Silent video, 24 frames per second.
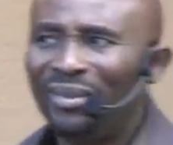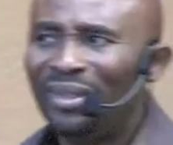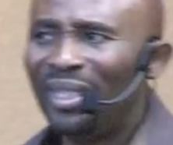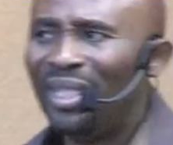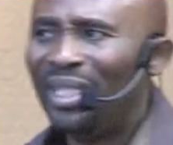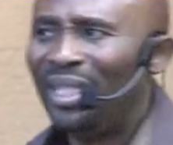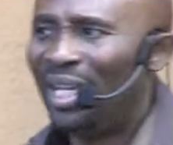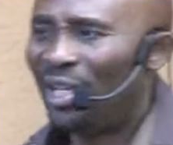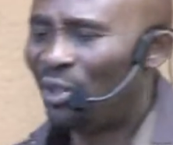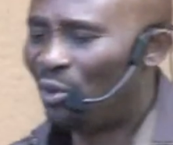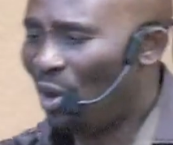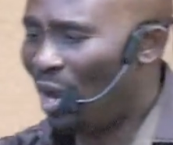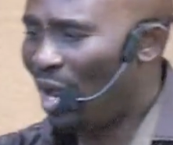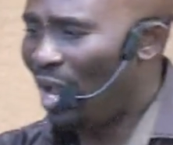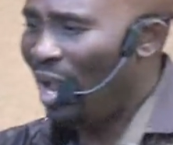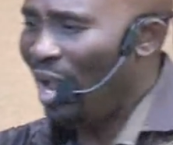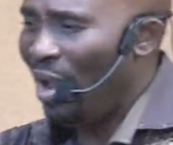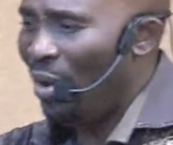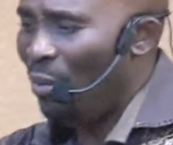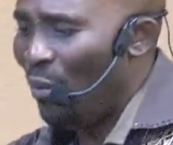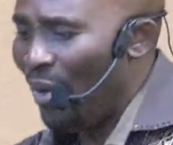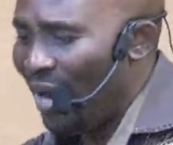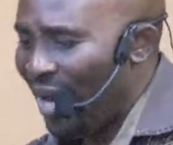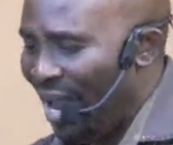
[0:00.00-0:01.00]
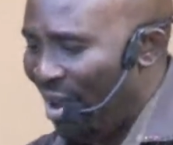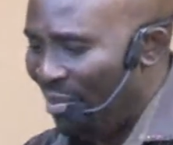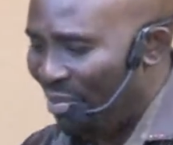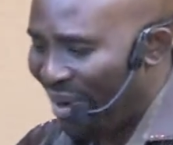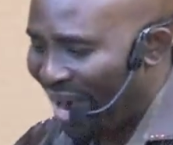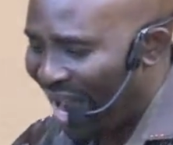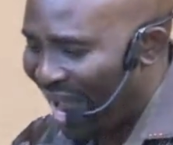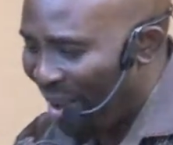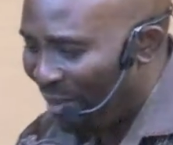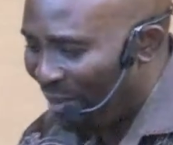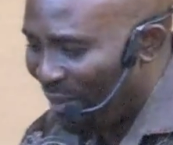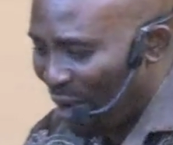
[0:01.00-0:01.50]
That's why when
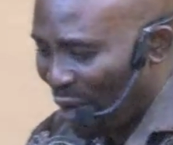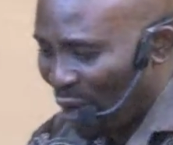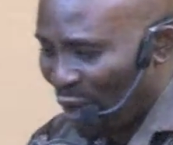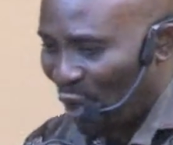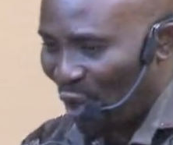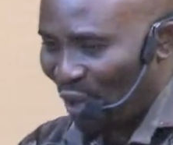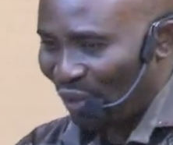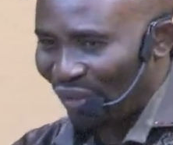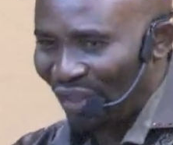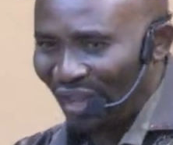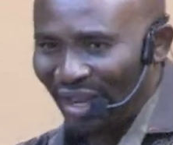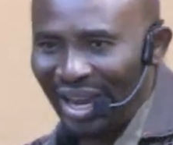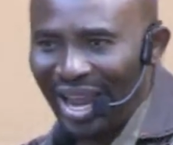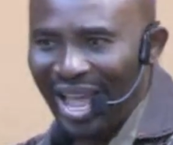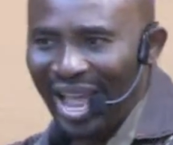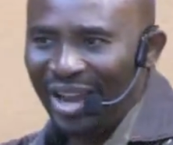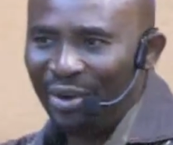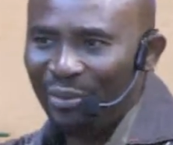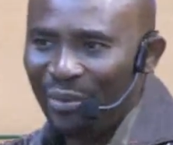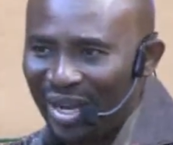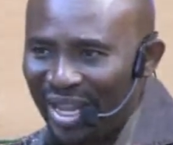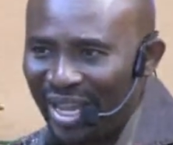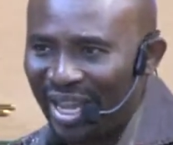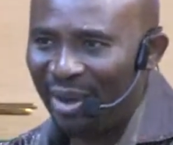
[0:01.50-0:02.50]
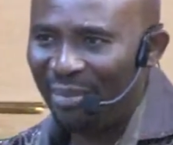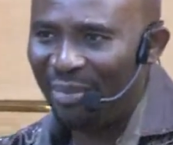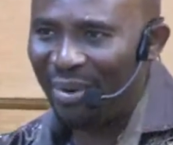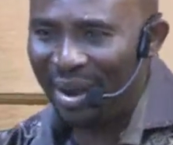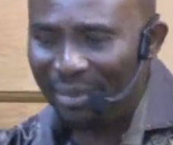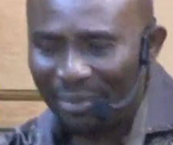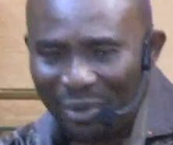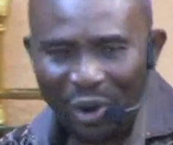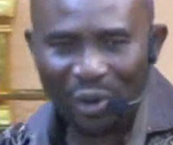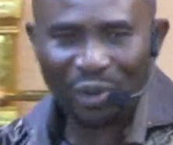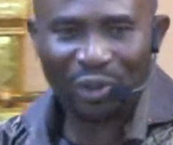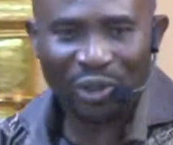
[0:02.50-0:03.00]
Abraham got the land, when
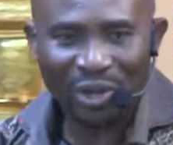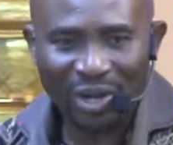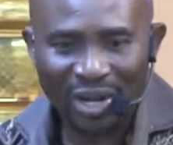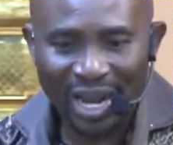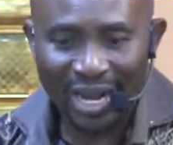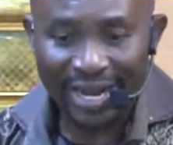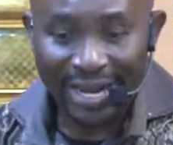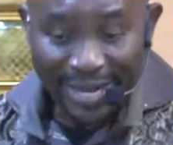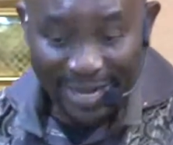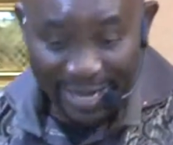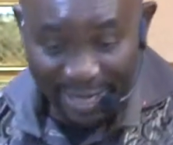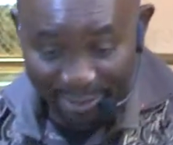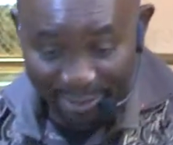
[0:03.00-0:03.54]
Abraham got the land, he